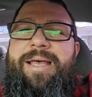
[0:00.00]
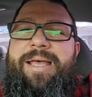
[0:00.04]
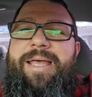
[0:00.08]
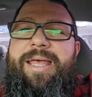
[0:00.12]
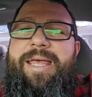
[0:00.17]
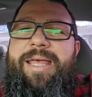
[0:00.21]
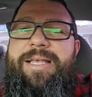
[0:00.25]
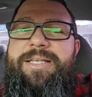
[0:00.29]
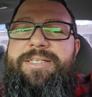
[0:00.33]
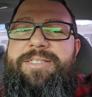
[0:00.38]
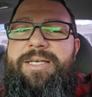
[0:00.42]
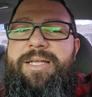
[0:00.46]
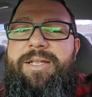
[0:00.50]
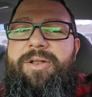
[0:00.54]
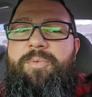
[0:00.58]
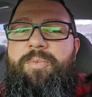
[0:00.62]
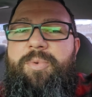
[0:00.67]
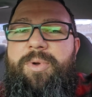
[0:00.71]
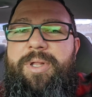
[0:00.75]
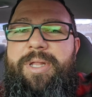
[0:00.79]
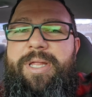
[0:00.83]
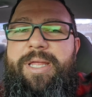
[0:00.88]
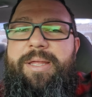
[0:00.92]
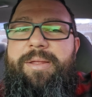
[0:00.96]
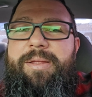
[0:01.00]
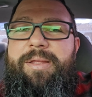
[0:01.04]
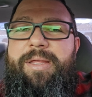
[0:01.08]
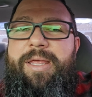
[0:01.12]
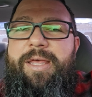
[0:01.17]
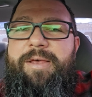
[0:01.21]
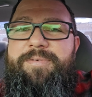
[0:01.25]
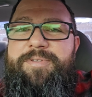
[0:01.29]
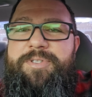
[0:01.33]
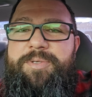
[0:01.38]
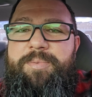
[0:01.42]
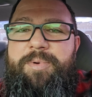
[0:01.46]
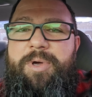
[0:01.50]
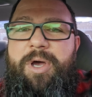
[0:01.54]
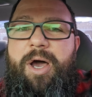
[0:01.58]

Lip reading: he's going to really give some